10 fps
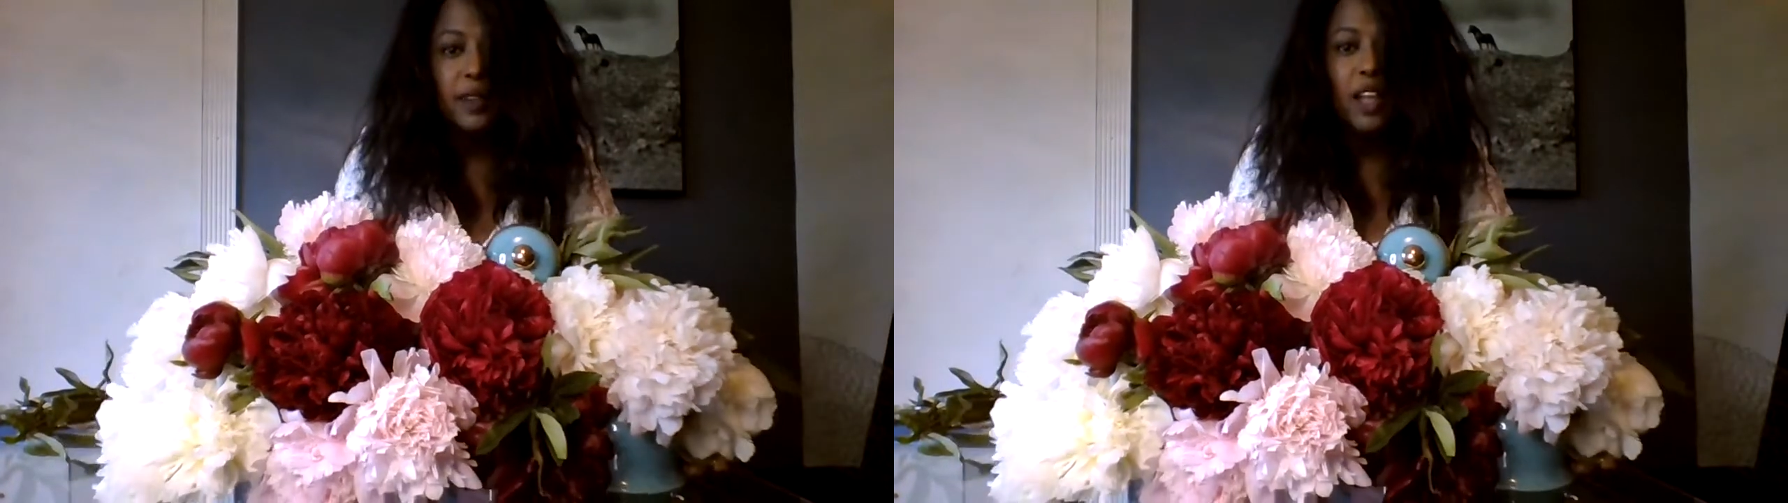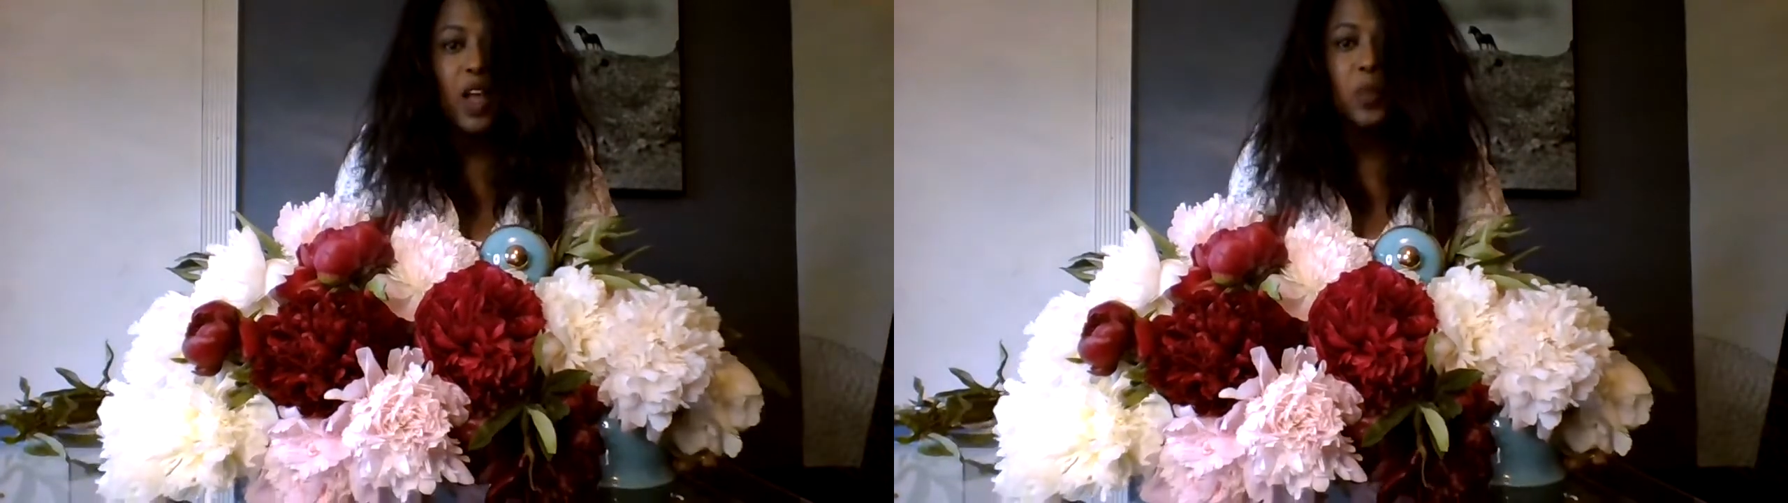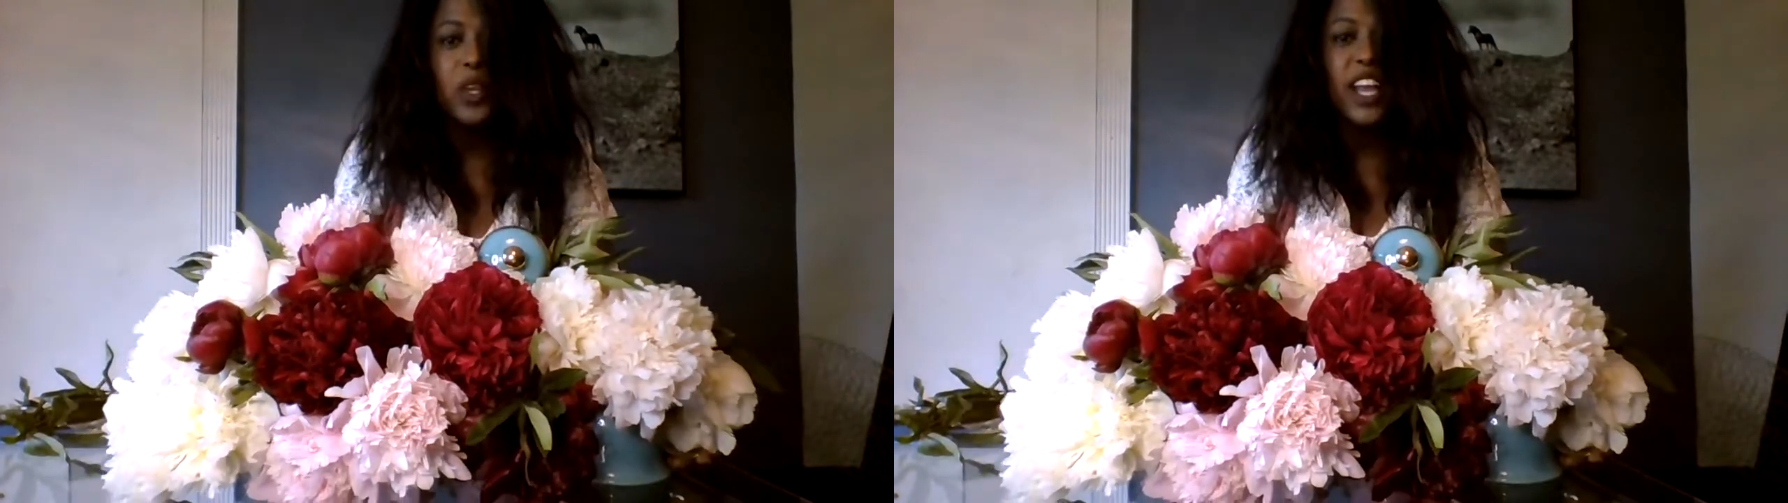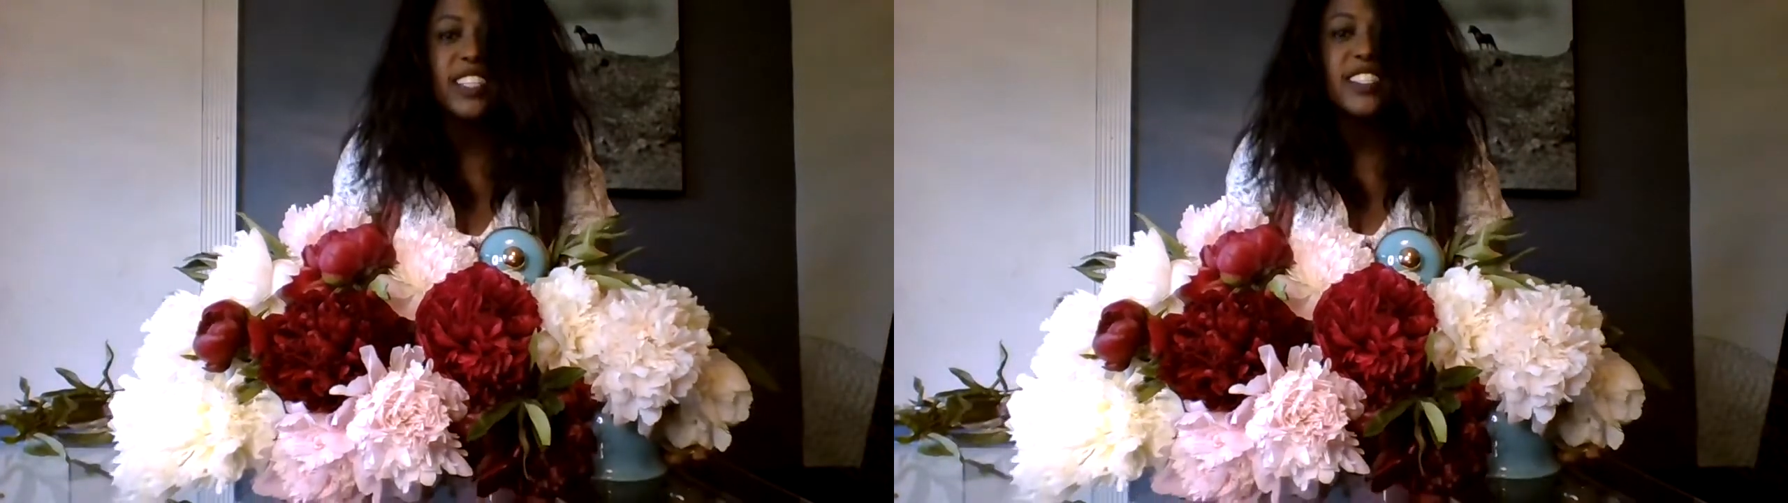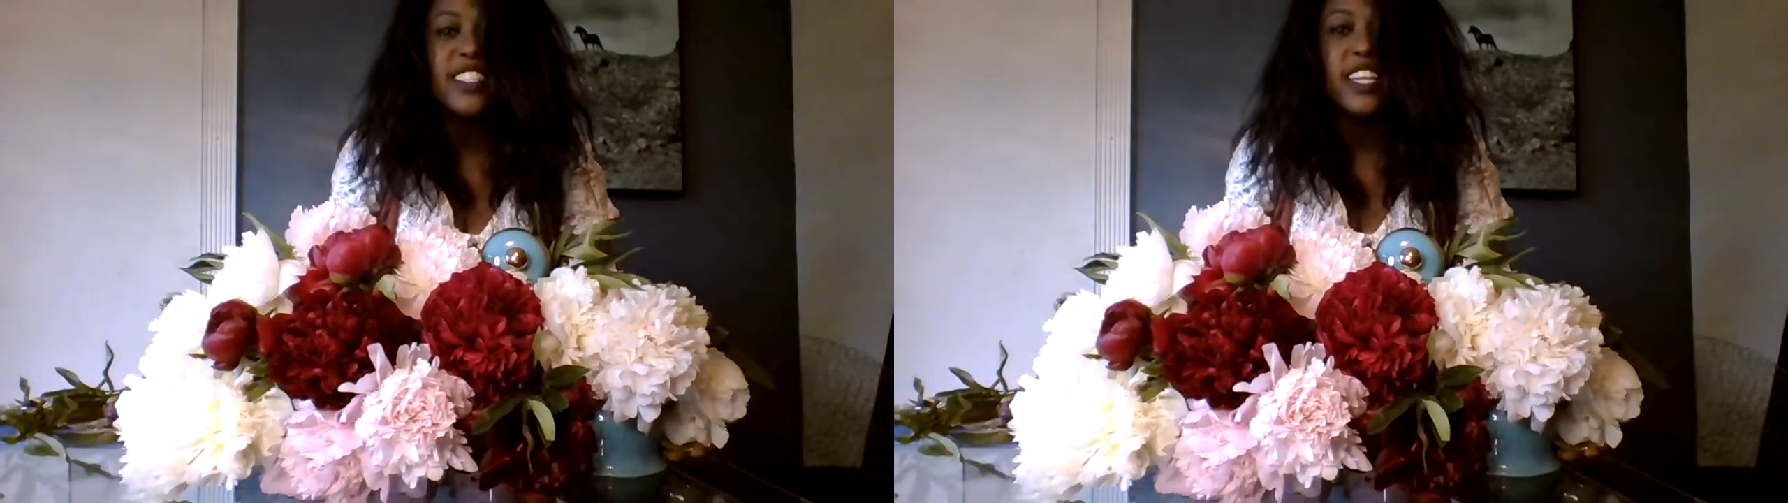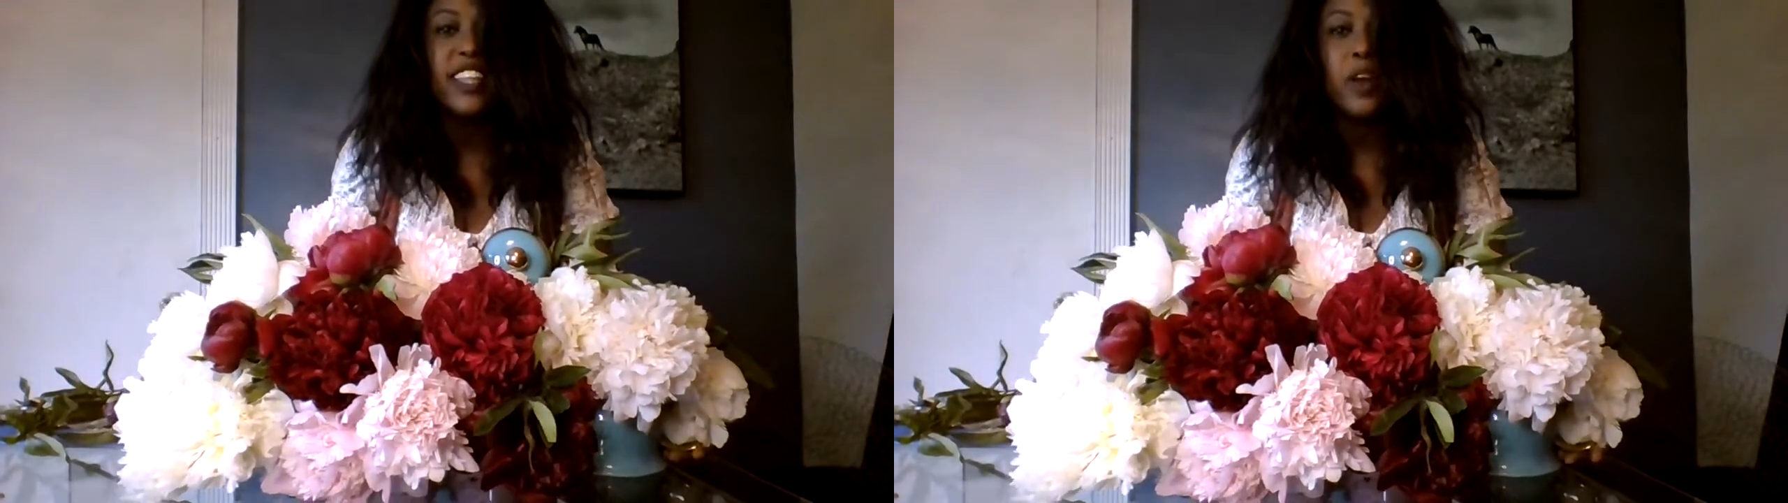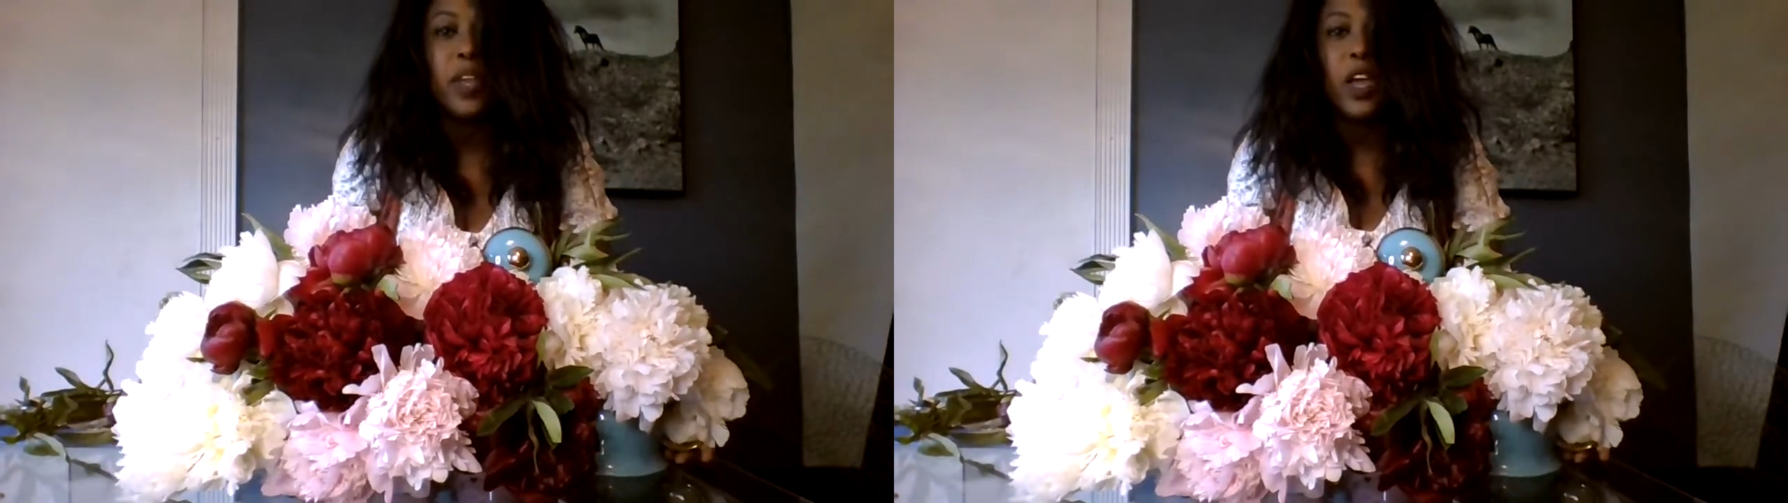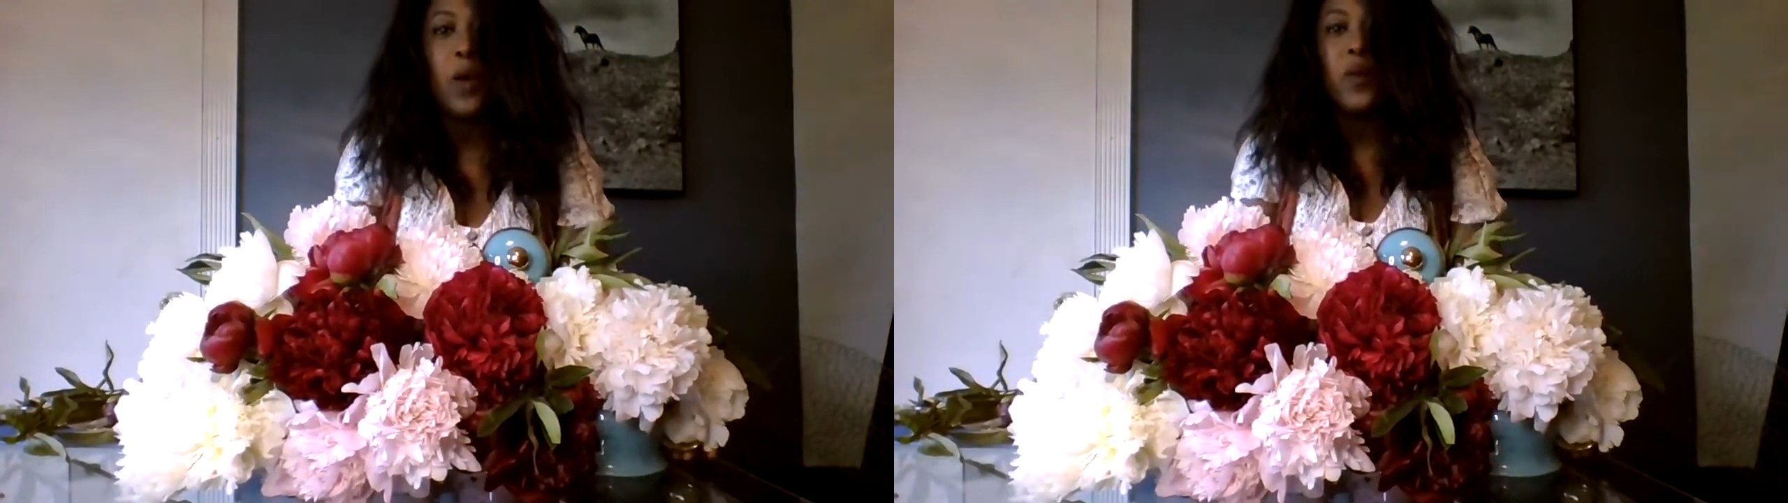I hope you guys will see. There we
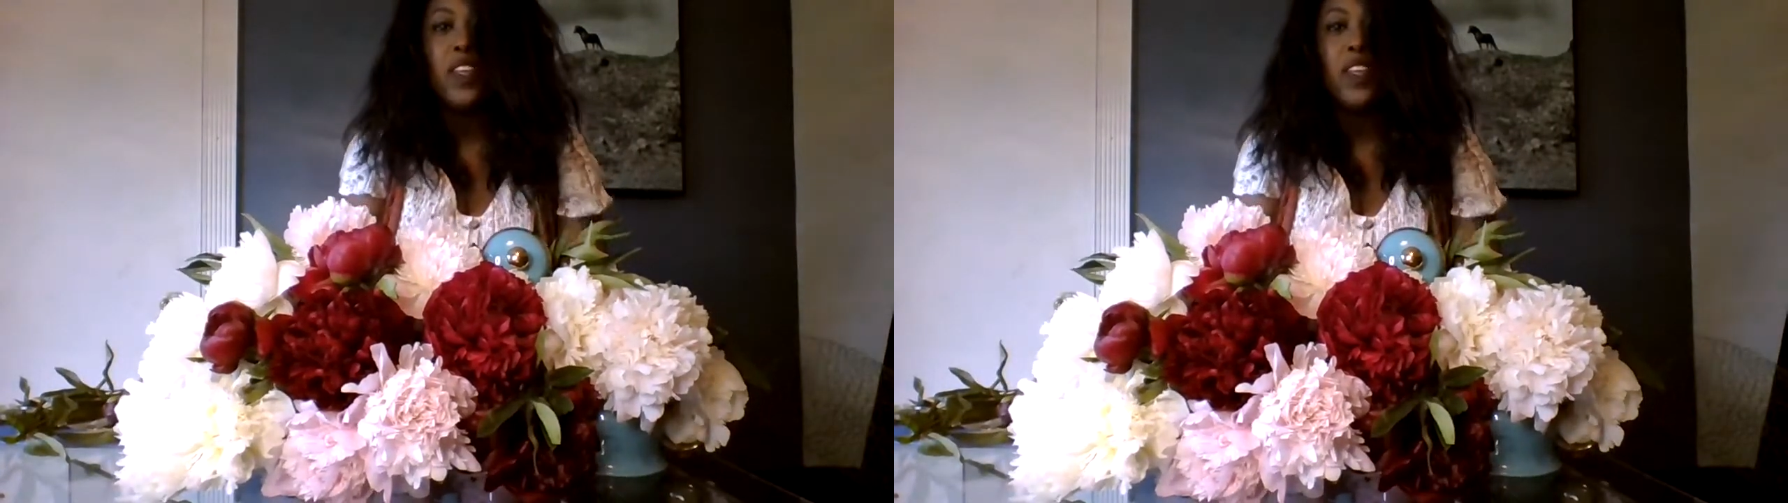go.